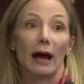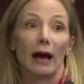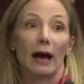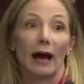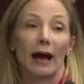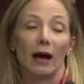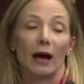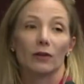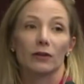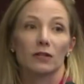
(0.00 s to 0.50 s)

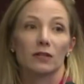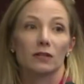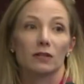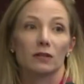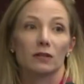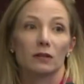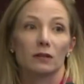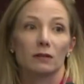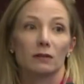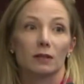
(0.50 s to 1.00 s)
how
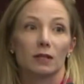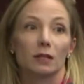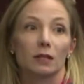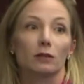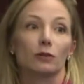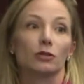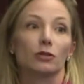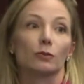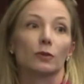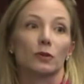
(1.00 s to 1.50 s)
this
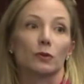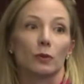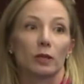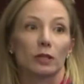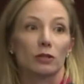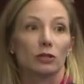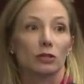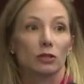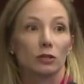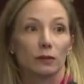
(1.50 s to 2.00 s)
conclusion was
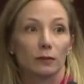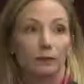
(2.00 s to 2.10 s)
reached.